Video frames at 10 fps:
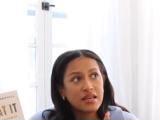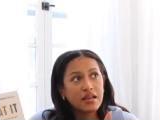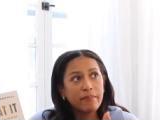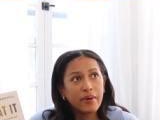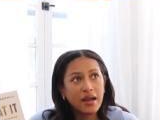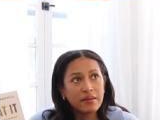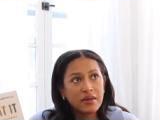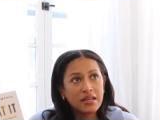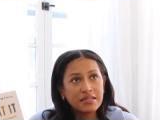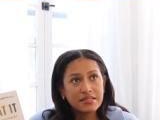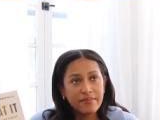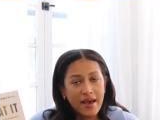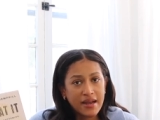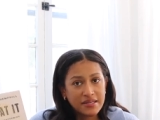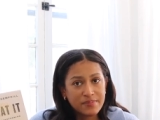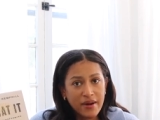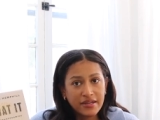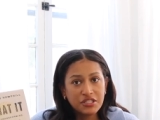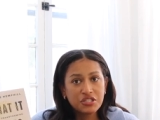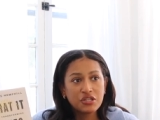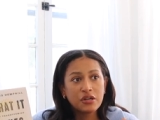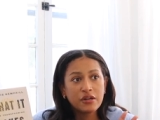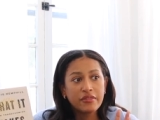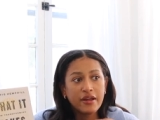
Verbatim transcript: an embodiment and somatics practitioner.